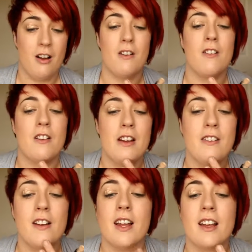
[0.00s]

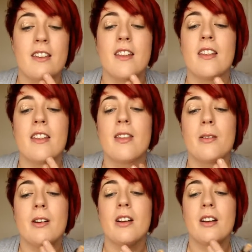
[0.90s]
Reflexes, I
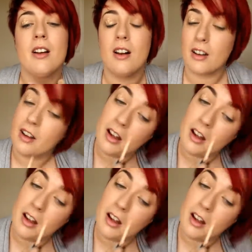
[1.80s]
swear to God.